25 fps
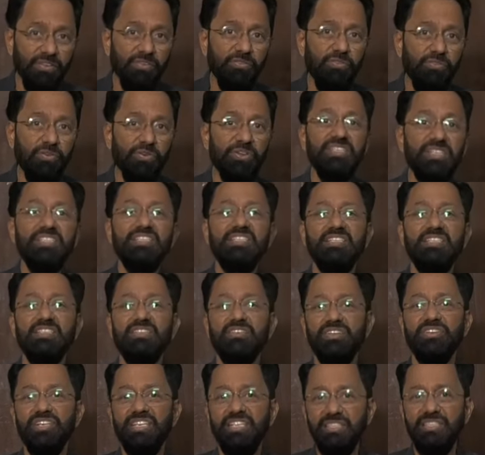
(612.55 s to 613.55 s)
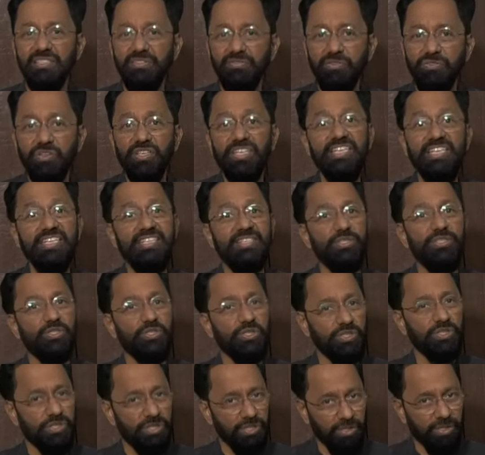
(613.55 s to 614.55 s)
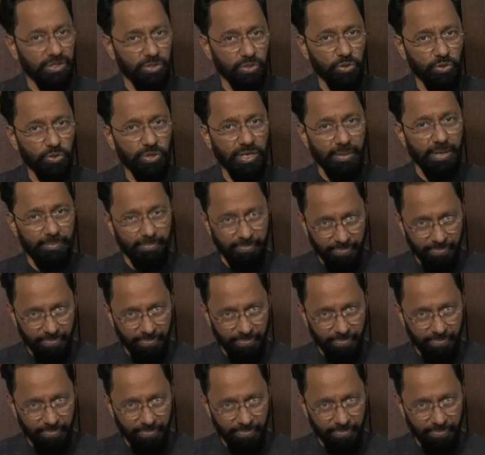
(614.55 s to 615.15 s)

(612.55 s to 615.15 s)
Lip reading: for Indian cricket for years to come.